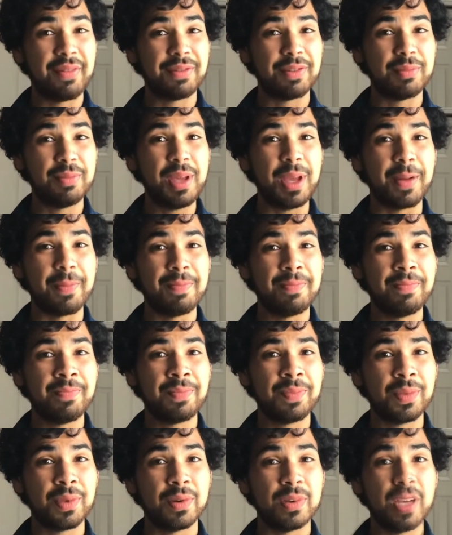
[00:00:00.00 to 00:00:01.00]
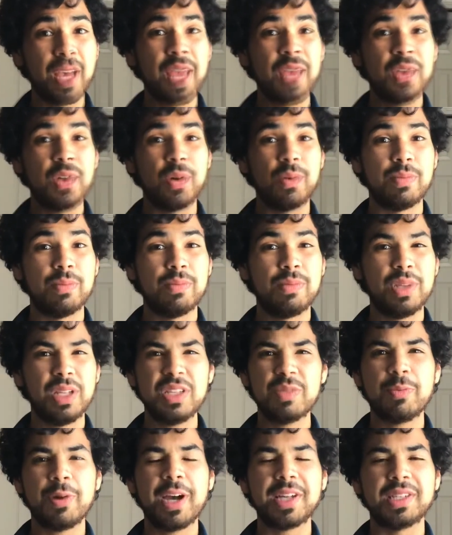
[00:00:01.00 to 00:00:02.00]
me. Okay? So, let's
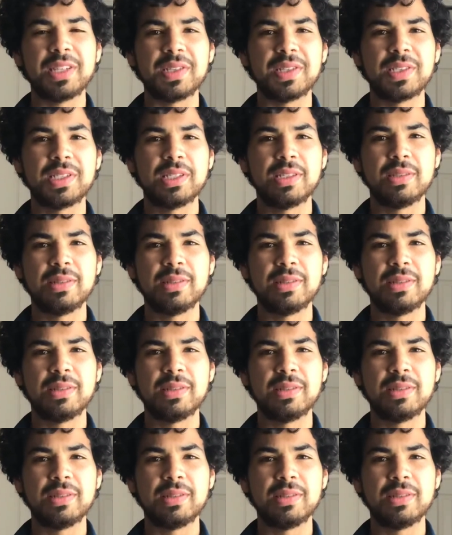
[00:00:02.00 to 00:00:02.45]
practice.